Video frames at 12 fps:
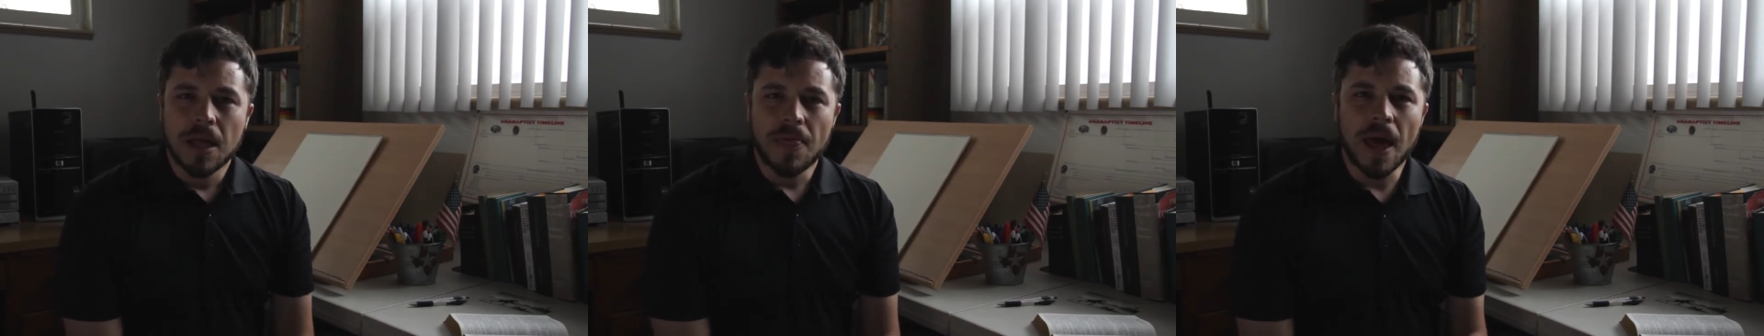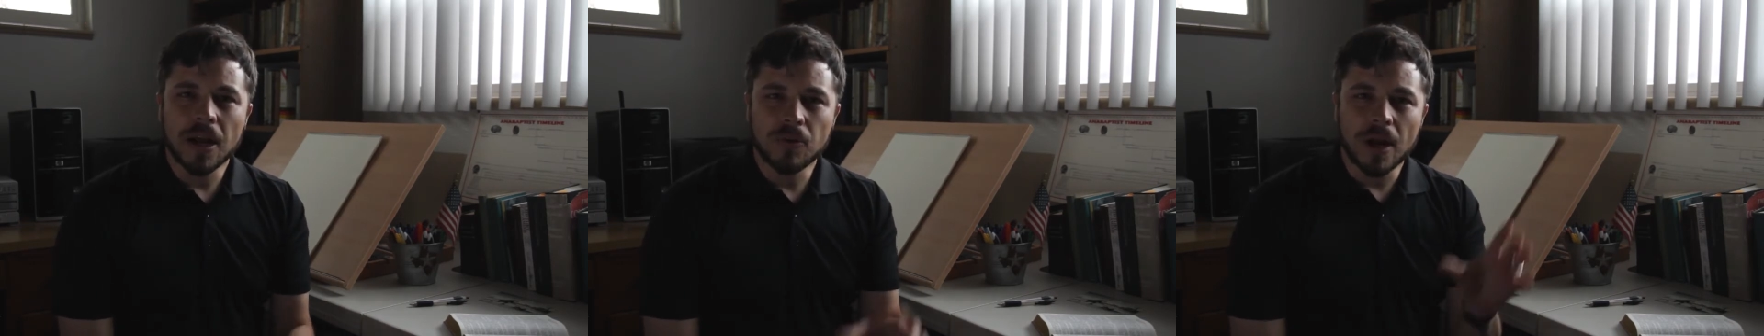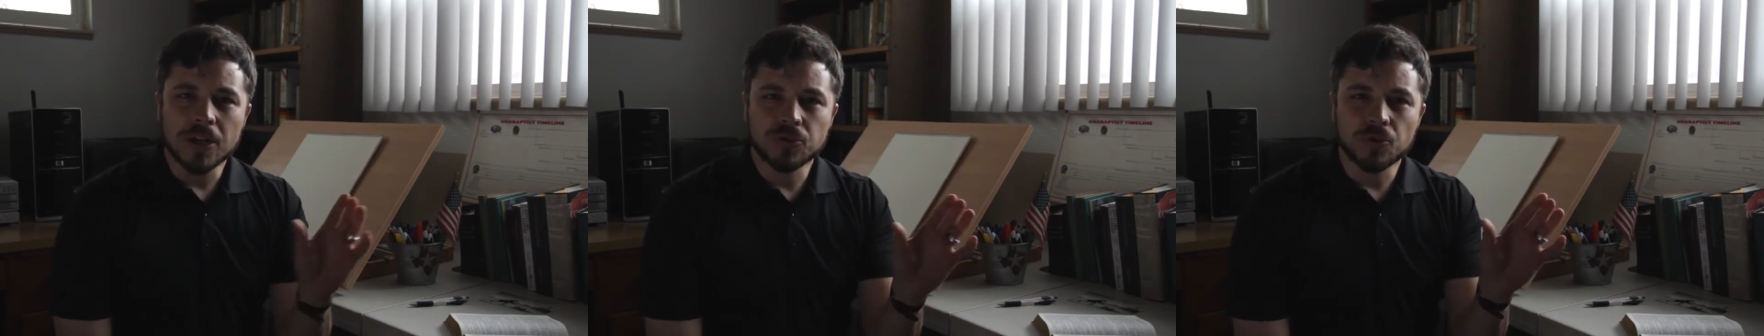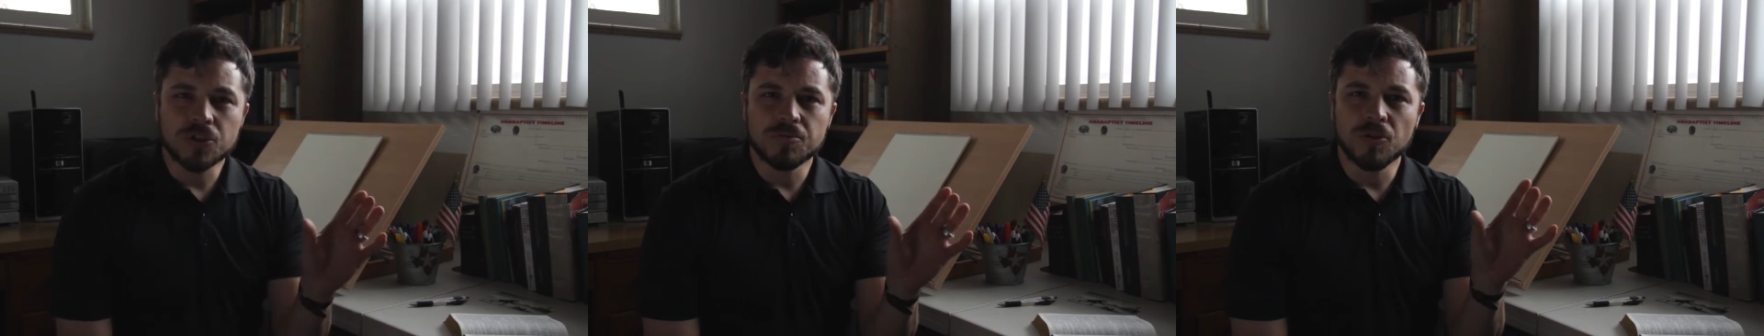that
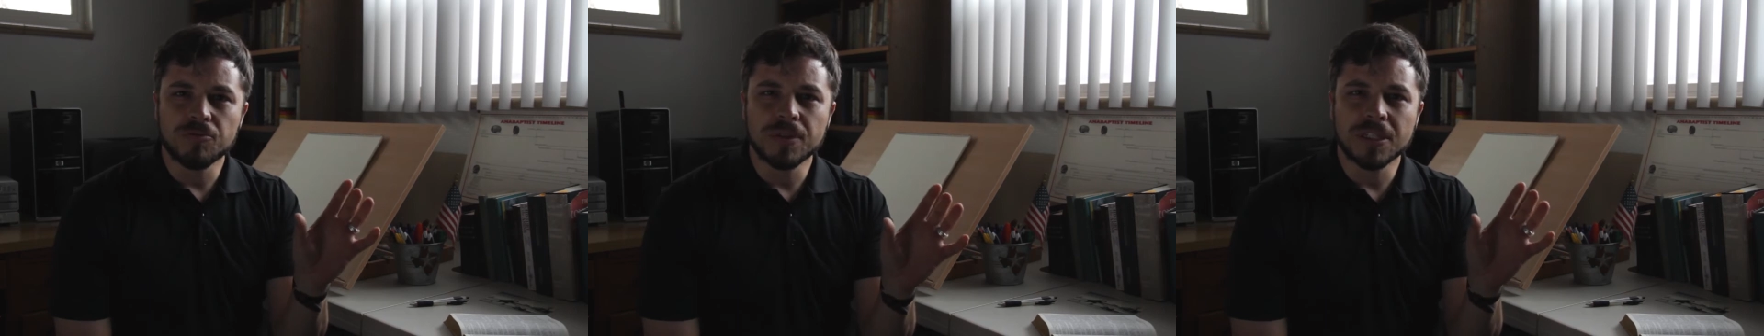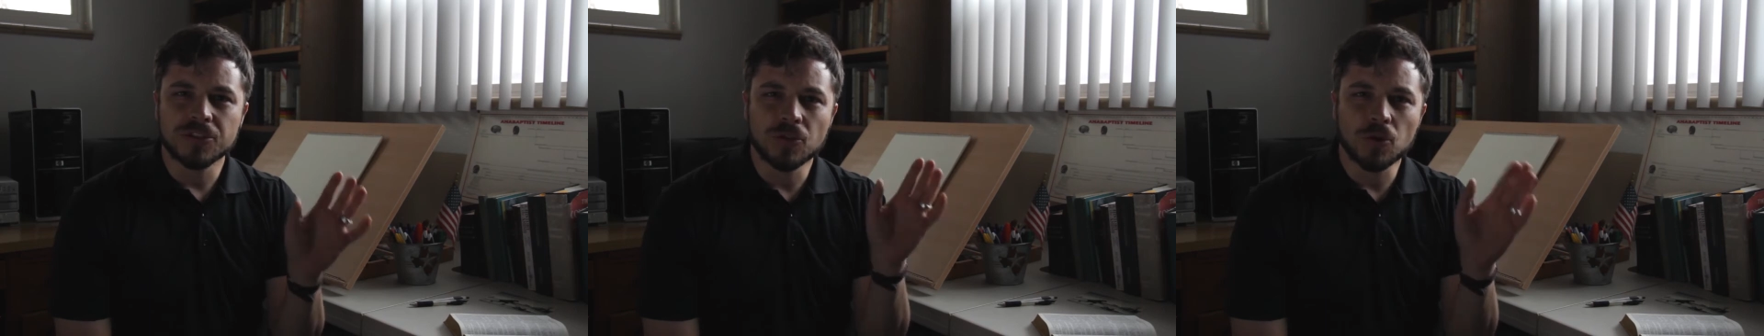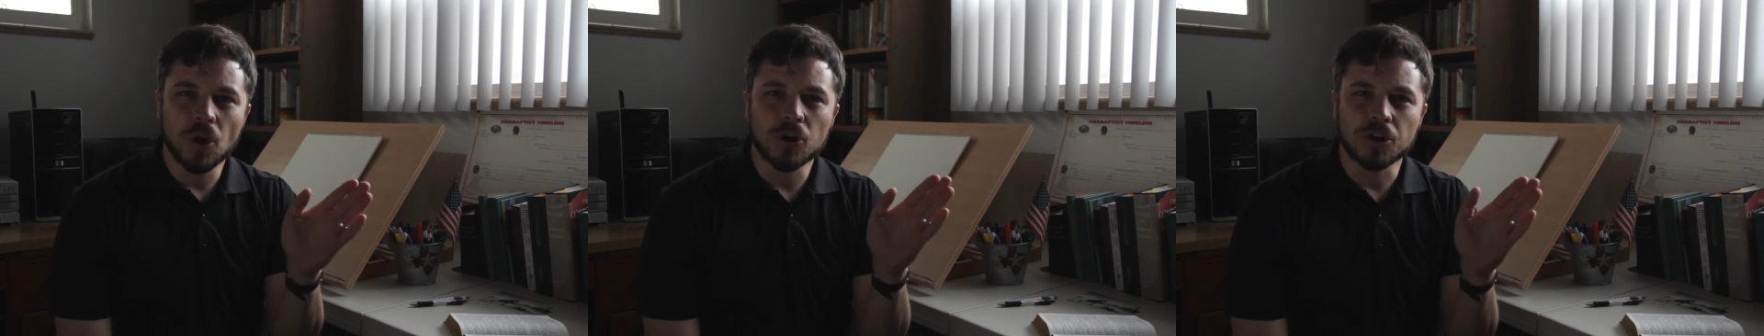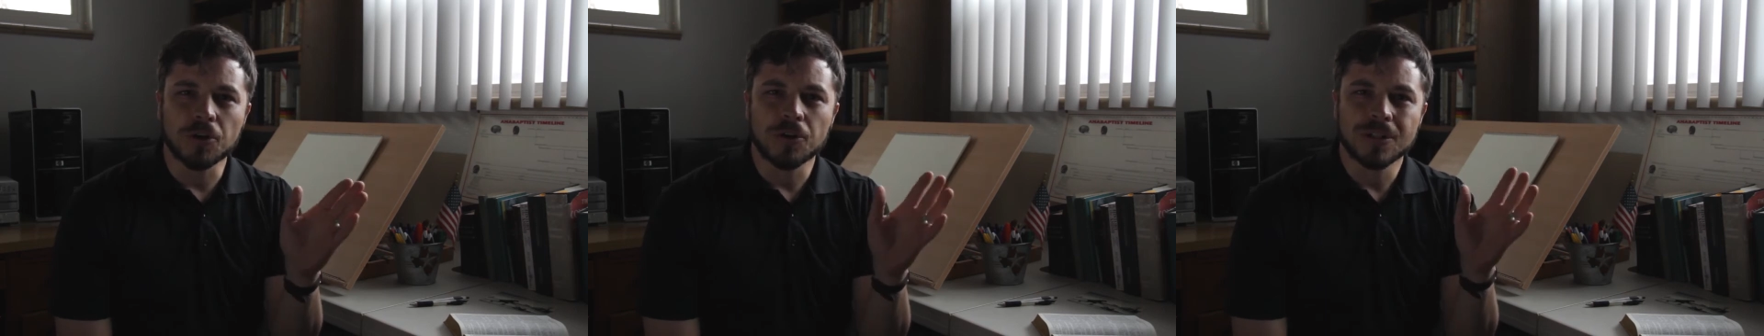grassroots movement is no
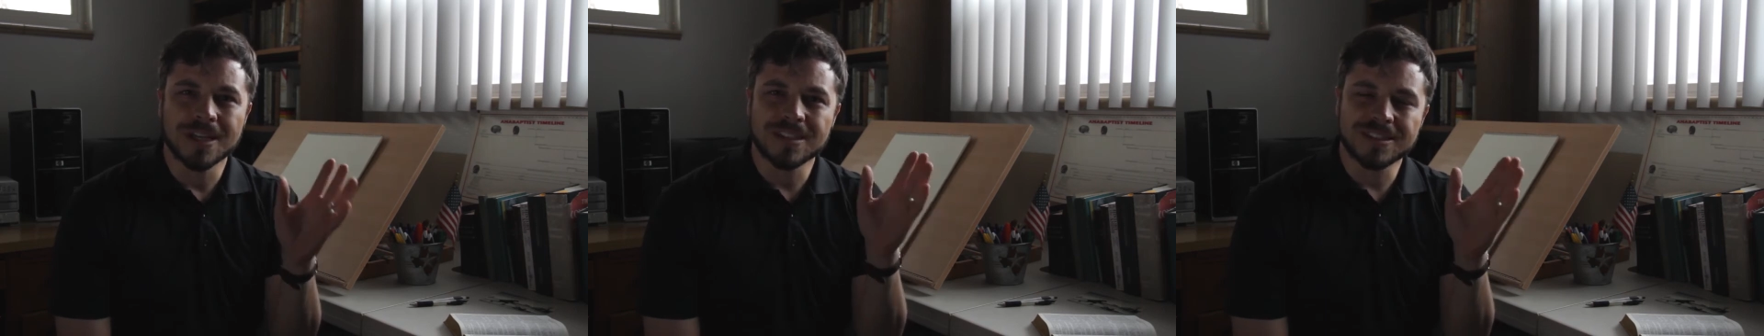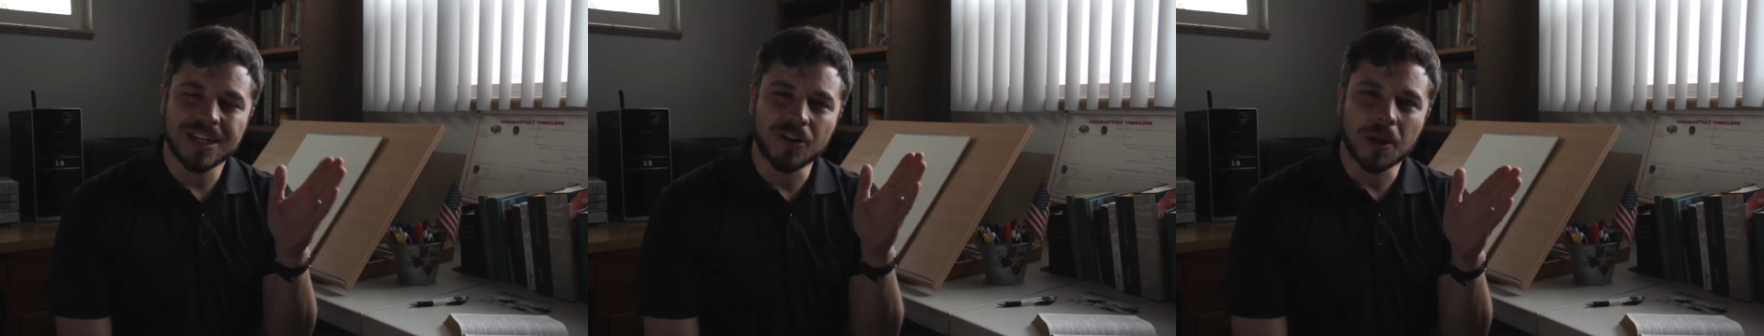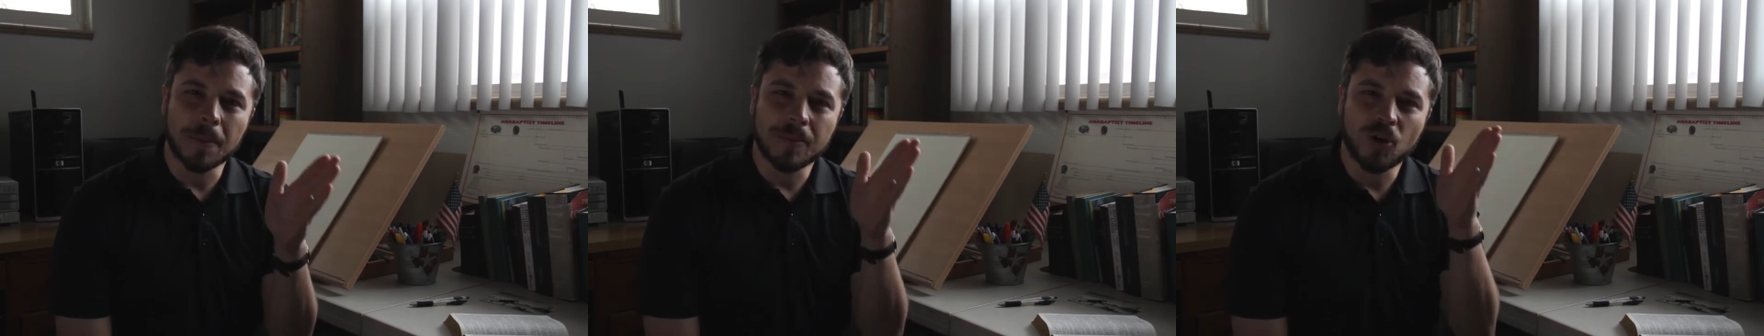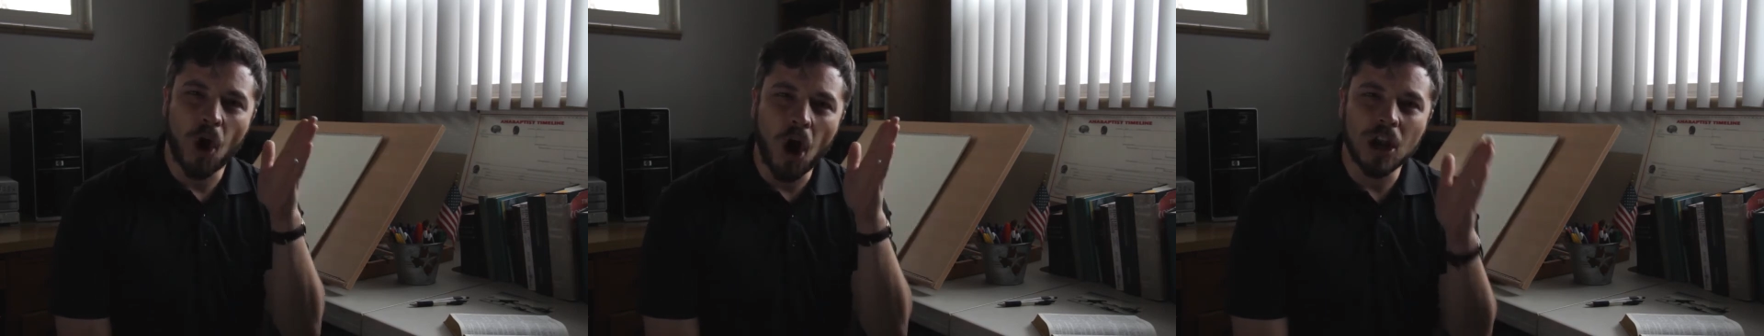longer necessarily
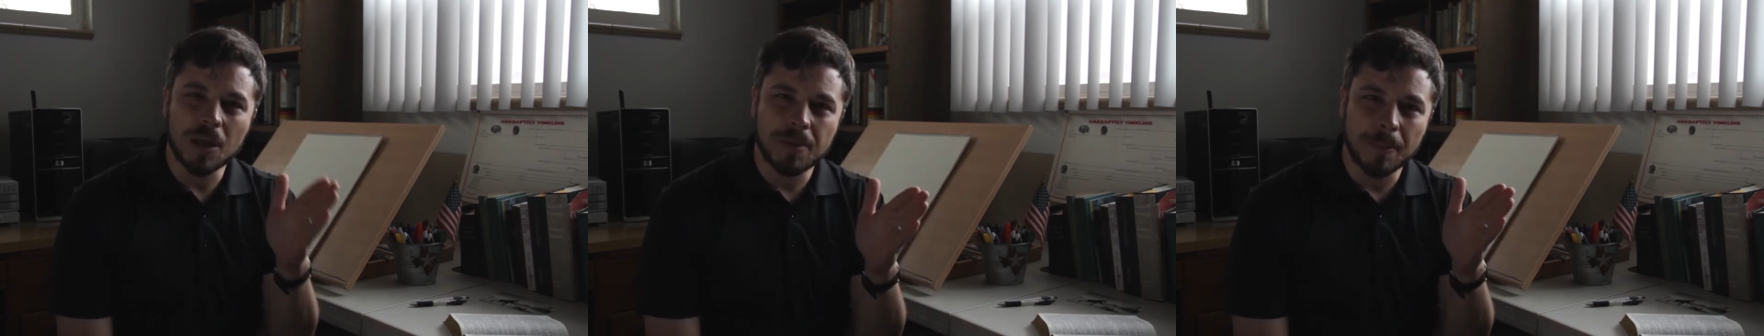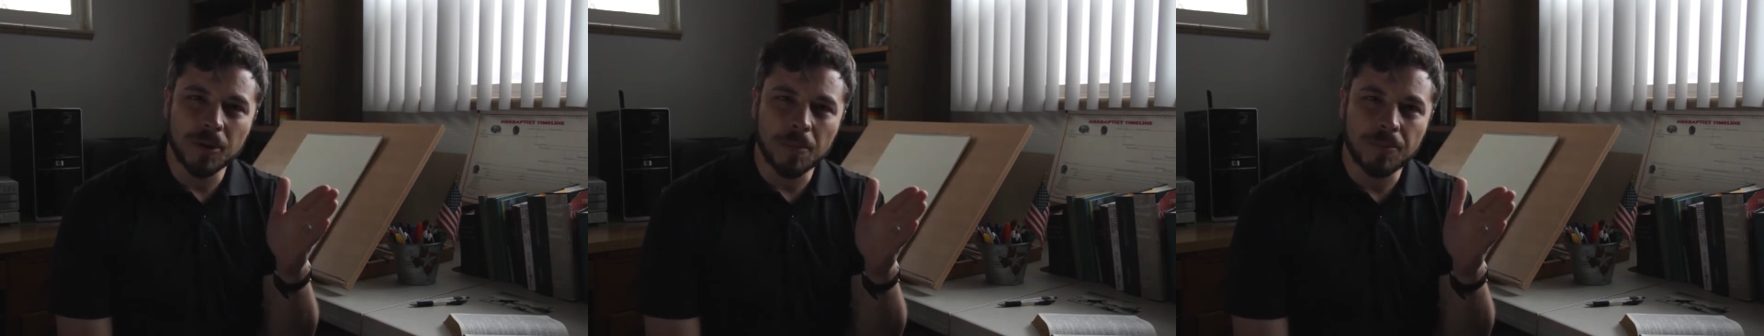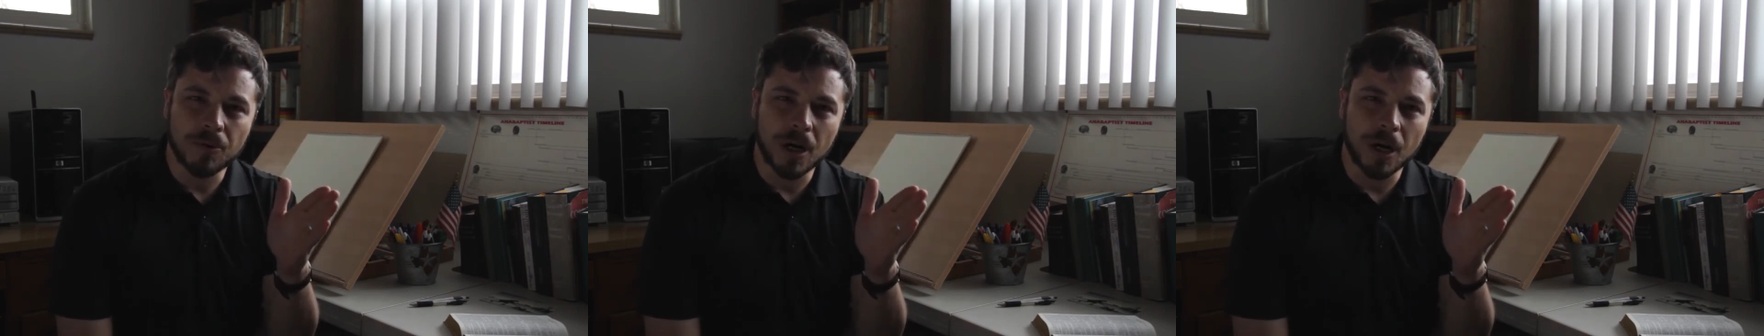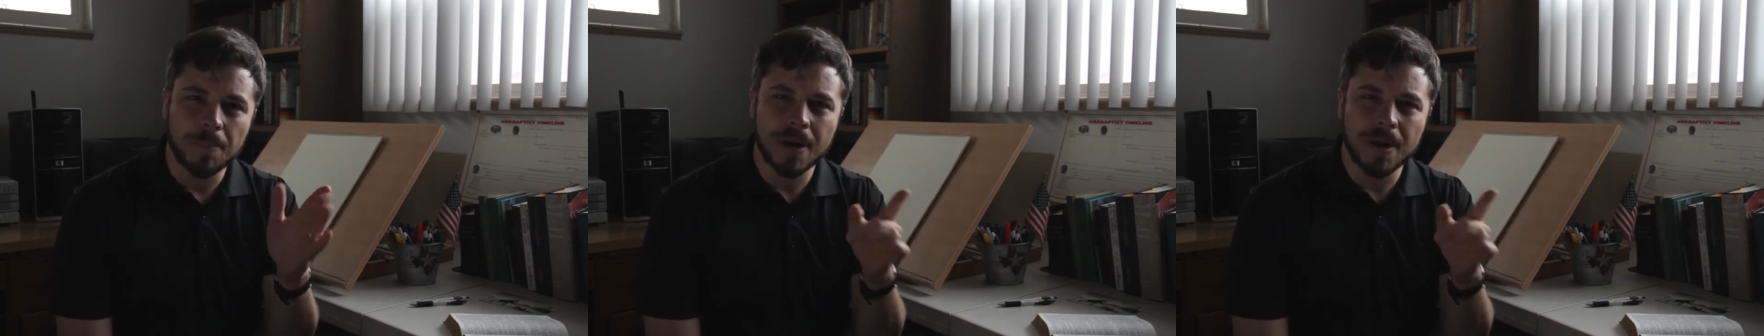calling people to prayer,